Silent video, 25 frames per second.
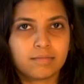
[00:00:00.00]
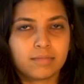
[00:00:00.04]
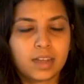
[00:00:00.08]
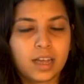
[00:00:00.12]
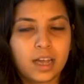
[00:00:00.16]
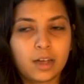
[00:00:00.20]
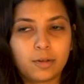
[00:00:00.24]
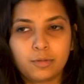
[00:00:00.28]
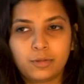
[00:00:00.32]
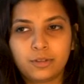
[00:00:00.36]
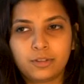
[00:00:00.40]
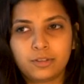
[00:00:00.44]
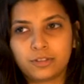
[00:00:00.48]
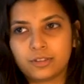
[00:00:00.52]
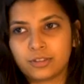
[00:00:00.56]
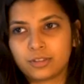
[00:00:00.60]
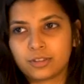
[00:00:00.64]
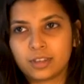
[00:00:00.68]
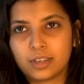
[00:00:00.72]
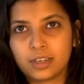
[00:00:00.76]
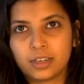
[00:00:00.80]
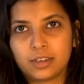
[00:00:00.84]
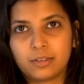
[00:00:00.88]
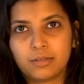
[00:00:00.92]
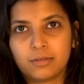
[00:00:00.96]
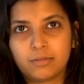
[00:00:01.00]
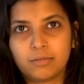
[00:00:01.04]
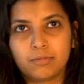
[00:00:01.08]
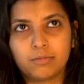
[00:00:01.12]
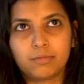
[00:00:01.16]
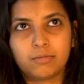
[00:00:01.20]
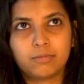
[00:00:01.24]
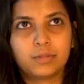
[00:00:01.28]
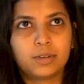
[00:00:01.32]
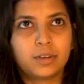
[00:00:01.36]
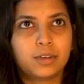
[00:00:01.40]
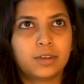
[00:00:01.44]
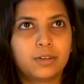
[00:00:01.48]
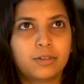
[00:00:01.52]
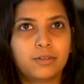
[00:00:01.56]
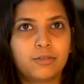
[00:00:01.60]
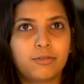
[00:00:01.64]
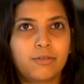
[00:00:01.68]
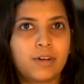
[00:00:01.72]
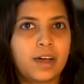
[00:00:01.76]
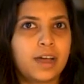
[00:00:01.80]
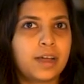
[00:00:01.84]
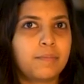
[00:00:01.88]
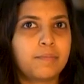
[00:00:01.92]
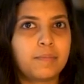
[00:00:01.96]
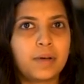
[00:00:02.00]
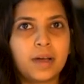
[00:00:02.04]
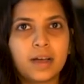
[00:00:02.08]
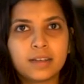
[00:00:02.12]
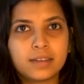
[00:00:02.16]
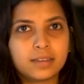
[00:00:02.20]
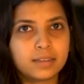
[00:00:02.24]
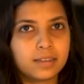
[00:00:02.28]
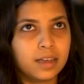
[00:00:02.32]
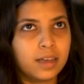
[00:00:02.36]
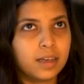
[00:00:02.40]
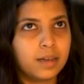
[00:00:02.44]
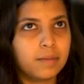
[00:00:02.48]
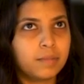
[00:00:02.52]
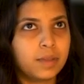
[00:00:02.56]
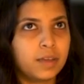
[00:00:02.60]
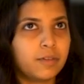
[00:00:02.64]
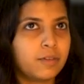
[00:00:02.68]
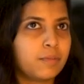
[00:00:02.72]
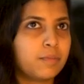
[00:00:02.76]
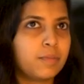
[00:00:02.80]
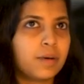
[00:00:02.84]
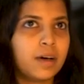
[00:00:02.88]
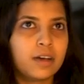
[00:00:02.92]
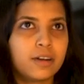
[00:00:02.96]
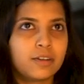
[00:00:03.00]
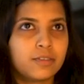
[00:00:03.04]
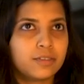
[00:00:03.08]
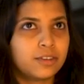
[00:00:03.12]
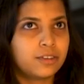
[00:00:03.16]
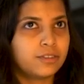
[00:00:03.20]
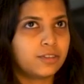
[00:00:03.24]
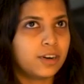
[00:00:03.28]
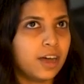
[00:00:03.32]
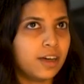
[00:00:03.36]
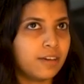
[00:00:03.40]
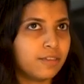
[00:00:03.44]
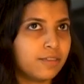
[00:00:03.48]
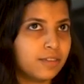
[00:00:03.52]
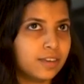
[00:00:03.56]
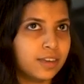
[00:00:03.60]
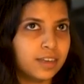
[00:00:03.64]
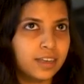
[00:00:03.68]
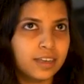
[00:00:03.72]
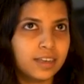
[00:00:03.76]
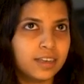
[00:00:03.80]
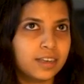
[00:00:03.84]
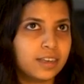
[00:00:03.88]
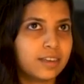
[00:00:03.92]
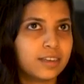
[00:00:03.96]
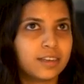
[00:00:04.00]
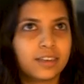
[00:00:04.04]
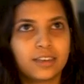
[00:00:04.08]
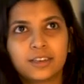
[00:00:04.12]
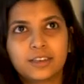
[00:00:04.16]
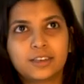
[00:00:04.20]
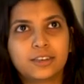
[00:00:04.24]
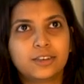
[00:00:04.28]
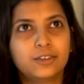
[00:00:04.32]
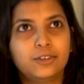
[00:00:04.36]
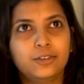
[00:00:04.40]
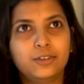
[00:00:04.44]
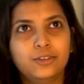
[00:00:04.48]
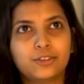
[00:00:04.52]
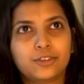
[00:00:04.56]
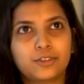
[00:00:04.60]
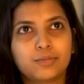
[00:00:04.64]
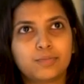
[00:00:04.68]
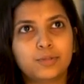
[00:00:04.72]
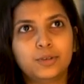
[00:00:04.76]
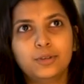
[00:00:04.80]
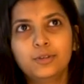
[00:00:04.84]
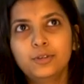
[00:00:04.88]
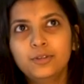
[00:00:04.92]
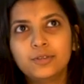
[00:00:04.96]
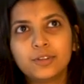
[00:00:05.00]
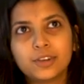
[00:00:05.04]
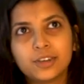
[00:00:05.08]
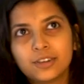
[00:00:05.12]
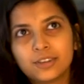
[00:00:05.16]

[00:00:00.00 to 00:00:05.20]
I would just like ride past them. They were part of the traffic. You just maneuver